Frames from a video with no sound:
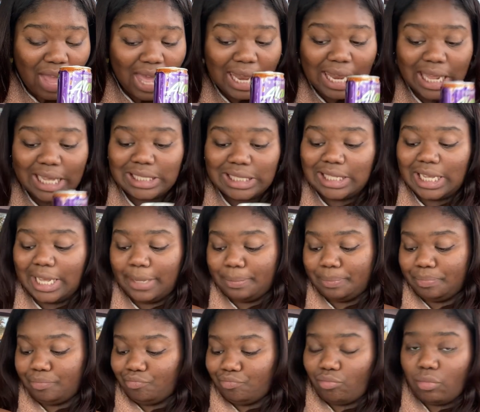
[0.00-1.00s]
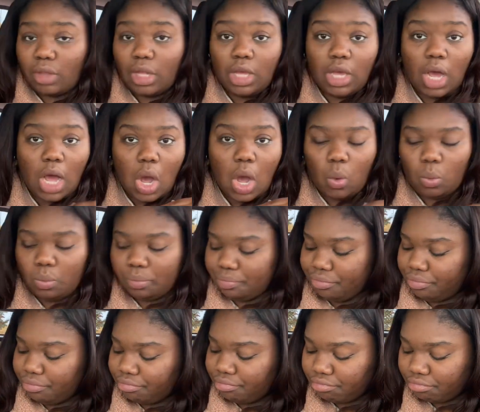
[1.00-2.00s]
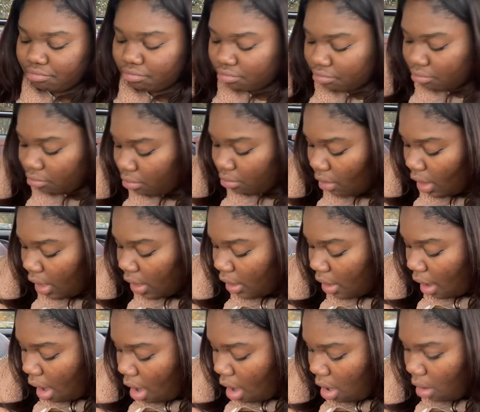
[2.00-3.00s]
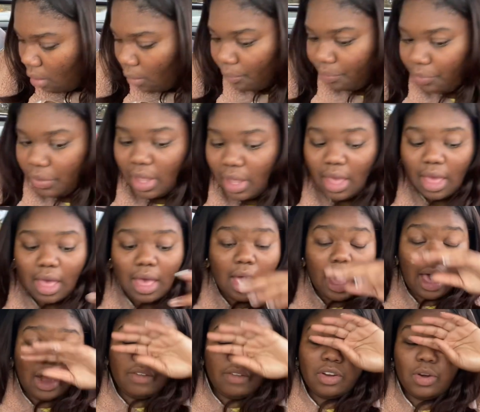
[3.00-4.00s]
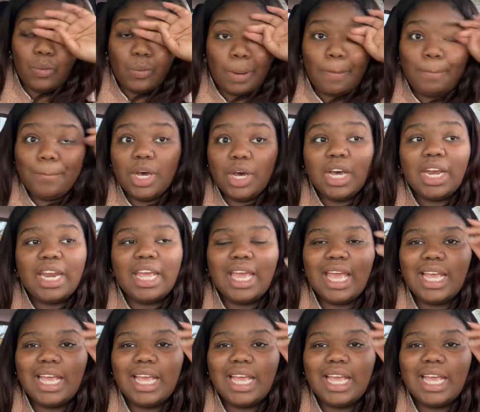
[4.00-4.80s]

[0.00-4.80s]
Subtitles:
Listen. Gone. I don't even know where to put it.